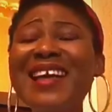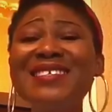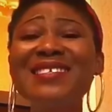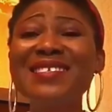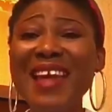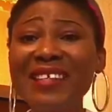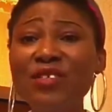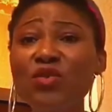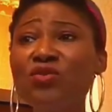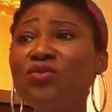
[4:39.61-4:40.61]
this
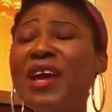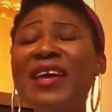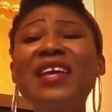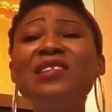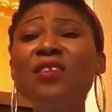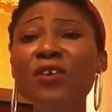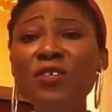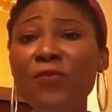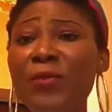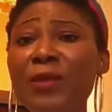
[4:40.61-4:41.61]
has led to
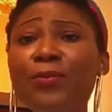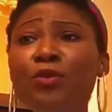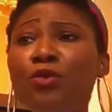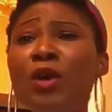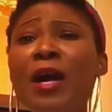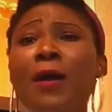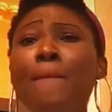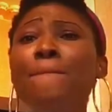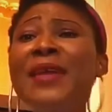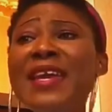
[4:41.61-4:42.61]
a lot of
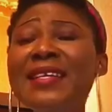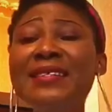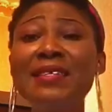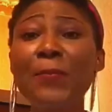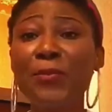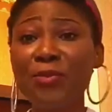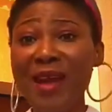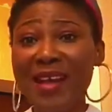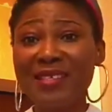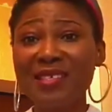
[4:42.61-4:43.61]
people
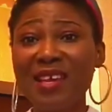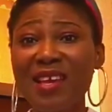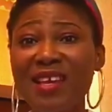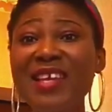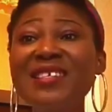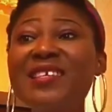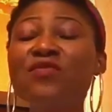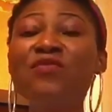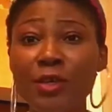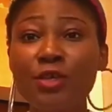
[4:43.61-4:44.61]
being
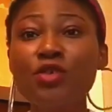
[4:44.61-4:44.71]
depressed.